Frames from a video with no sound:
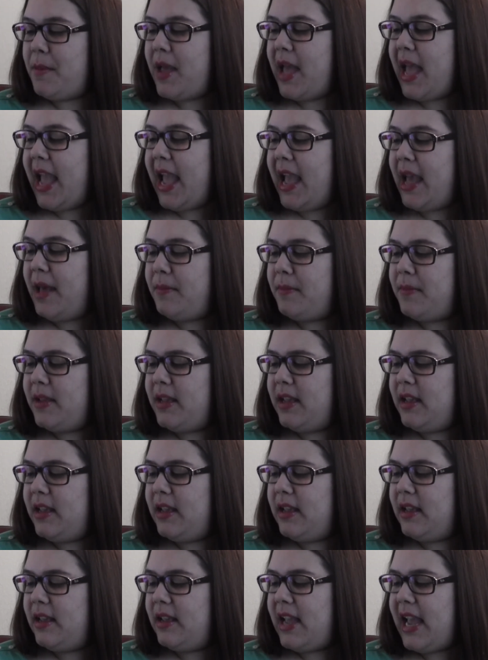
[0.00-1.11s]

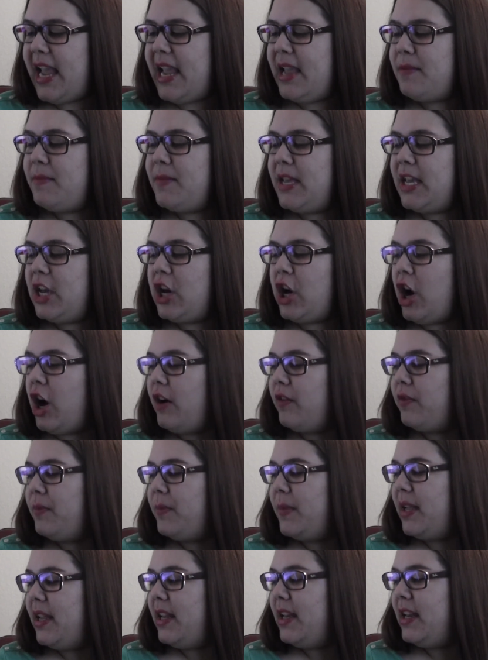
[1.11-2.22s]
Amy
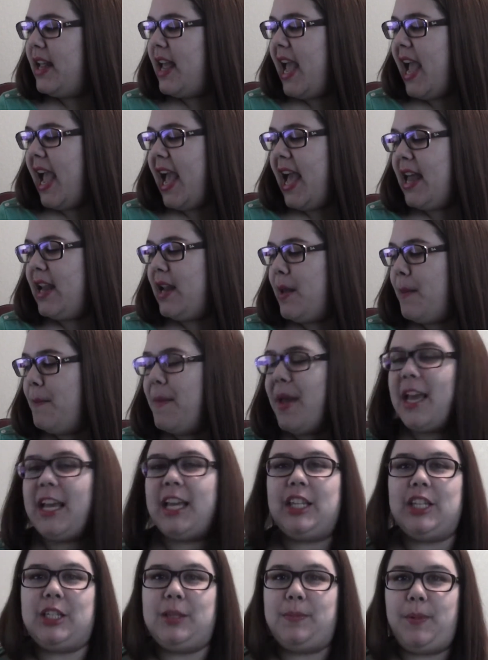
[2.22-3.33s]
Kaufman and
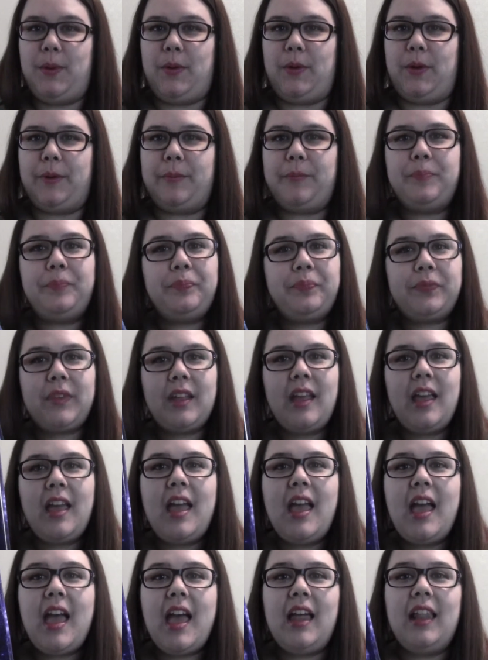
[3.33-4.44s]
Megan Spooner.
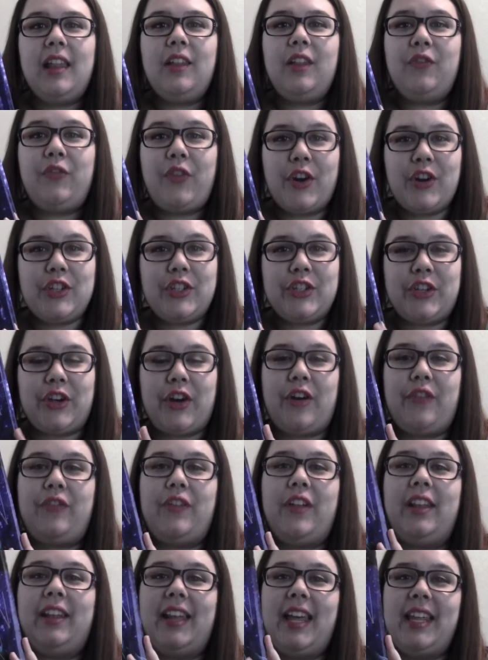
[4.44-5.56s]
First
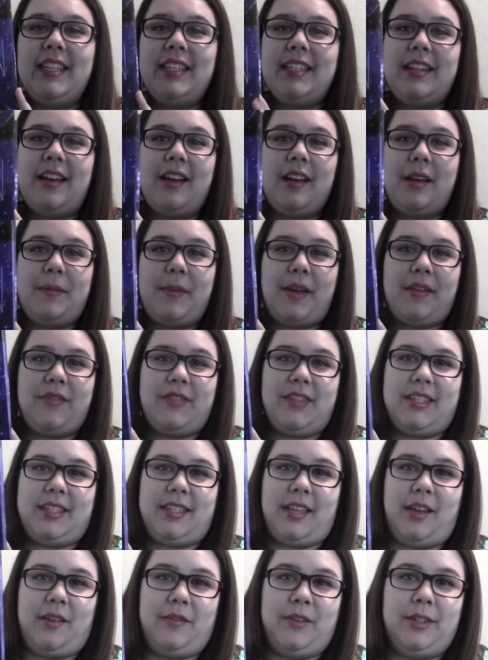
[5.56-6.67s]
off, let's talk about
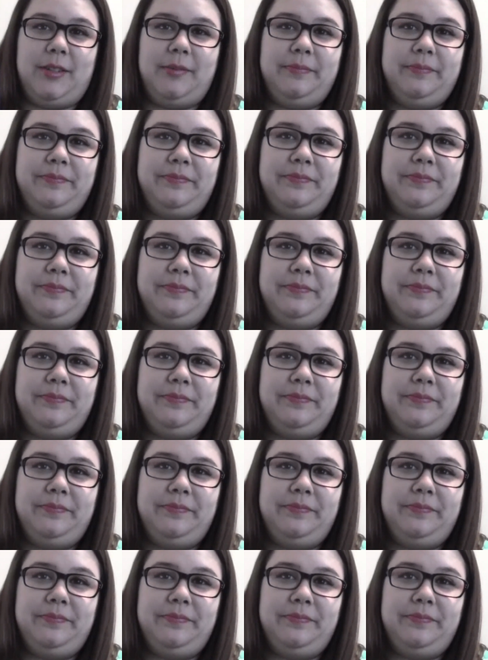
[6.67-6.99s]
this cover.